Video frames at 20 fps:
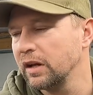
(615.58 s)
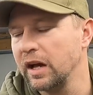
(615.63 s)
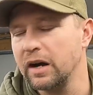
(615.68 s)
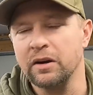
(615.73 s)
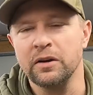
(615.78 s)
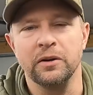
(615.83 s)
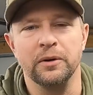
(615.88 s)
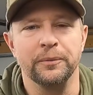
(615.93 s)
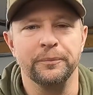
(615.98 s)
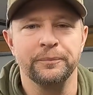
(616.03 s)
I
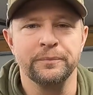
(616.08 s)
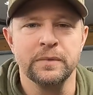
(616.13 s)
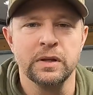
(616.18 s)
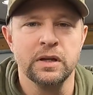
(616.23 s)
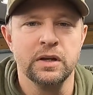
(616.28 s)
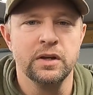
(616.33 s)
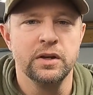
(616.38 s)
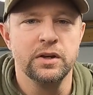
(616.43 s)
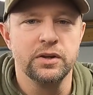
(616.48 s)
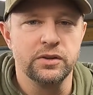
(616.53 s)
don't know.
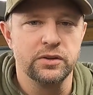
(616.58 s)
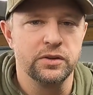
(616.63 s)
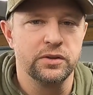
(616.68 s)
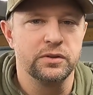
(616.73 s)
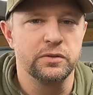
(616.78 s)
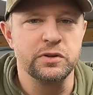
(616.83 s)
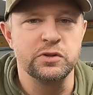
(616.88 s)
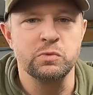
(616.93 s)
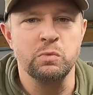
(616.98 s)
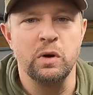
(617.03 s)

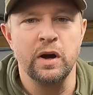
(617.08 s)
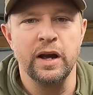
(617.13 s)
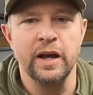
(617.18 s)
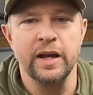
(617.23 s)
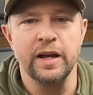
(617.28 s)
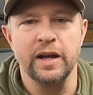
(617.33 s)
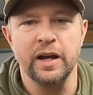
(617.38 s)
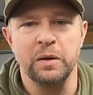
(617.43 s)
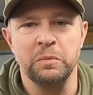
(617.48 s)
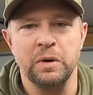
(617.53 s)
The reason
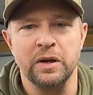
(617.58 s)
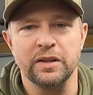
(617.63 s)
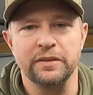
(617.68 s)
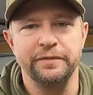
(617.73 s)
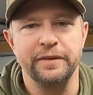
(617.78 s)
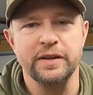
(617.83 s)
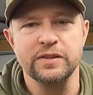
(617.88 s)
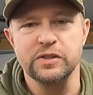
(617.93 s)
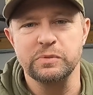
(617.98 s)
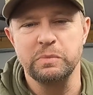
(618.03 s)
why I'm on the
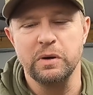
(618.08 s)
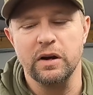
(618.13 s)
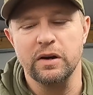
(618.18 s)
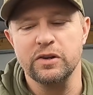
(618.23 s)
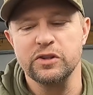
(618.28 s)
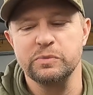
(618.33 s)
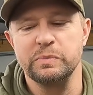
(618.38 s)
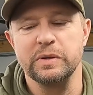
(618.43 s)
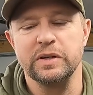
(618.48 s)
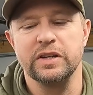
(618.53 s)
fence about
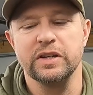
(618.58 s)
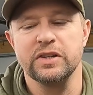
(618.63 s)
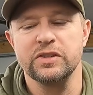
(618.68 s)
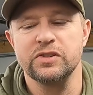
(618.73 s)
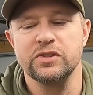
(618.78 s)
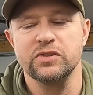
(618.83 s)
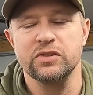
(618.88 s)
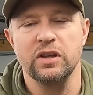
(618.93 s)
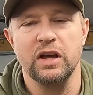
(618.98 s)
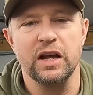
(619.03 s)
it is
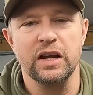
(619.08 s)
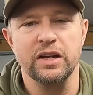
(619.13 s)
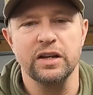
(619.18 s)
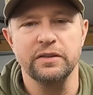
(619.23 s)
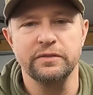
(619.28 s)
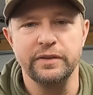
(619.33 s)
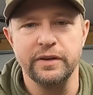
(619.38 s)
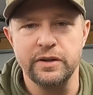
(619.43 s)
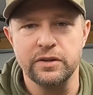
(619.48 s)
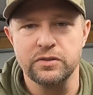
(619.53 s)
because there's a lot of
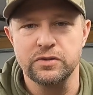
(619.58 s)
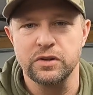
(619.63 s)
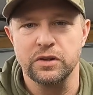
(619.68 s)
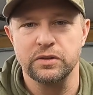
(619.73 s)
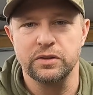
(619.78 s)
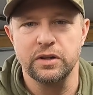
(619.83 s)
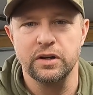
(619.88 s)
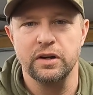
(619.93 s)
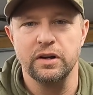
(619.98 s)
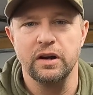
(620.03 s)
good videos
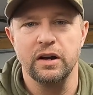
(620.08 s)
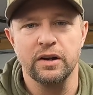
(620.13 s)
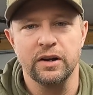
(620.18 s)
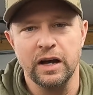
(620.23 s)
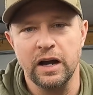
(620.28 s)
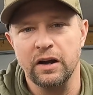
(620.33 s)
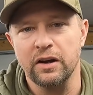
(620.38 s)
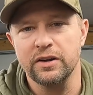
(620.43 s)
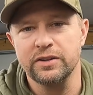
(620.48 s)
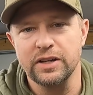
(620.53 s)
out there on
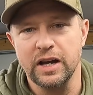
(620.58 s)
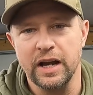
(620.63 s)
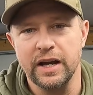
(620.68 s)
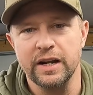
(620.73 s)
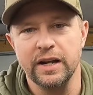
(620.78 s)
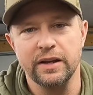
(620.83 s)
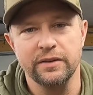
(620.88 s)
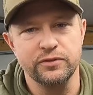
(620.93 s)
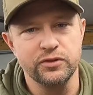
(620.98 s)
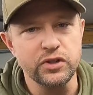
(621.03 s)
how to tie
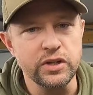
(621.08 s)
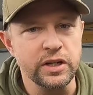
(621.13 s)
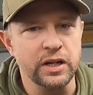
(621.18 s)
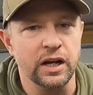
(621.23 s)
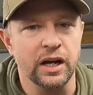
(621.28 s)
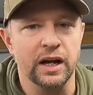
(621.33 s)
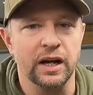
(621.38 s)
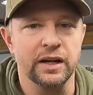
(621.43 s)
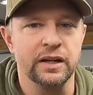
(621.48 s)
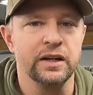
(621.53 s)
an FG
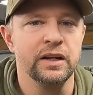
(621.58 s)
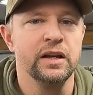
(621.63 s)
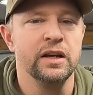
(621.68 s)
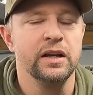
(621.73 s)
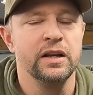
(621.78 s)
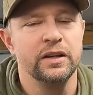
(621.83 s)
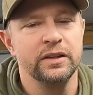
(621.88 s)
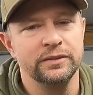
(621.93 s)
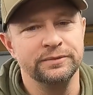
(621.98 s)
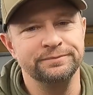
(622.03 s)
knot.
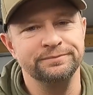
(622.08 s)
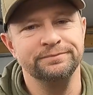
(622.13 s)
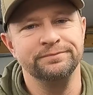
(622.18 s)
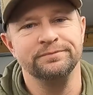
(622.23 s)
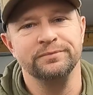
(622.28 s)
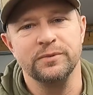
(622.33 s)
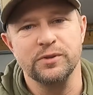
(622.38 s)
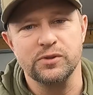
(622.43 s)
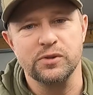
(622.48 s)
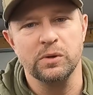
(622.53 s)

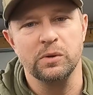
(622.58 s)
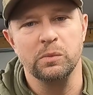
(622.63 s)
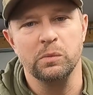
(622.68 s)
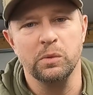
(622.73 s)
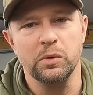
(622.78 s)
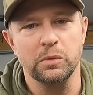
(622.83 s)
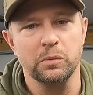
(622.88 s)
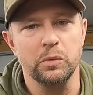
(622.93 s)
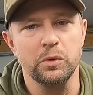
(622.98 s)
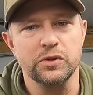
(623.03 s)
So
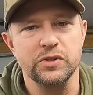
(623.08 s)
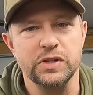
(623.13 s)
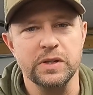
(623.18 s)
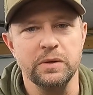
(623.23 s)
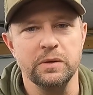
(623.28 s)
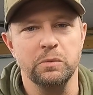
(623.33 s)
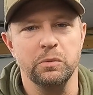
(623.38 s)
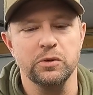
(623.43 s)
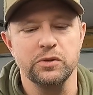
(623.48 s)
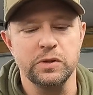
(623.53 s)
we'll
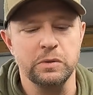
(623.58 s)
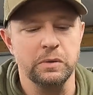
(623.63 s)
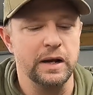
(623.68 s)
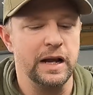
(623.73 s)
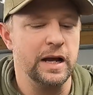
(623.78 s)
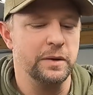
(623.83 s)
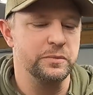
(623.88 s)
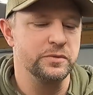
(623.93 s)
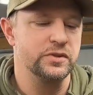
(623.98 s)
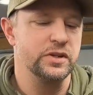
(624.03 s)
see what
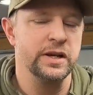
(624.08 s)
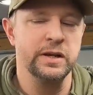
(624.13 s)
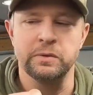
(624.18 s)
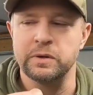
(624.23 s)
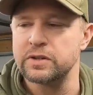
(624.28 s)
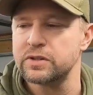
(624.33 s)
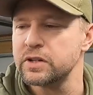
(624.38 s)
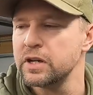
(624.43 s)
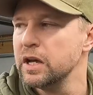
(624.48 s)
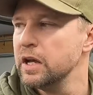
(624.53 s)
happens.
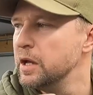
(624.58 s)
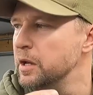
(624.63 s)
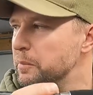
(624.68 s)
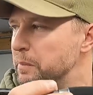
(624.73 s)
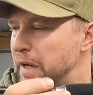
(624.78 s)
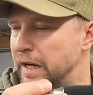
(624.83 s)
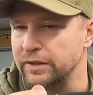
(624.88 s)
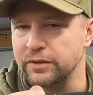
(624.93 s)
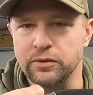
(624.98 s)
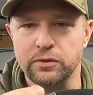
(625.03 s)
Anyways,
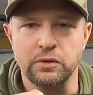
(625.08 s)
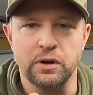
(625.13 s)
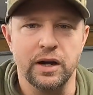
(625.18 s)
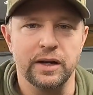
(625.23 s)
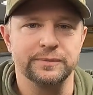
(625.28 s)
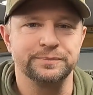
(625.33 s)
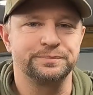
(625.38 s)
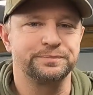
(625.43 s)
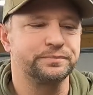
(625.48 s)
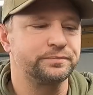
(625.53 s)
back to the
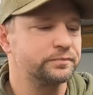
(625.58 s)
rod.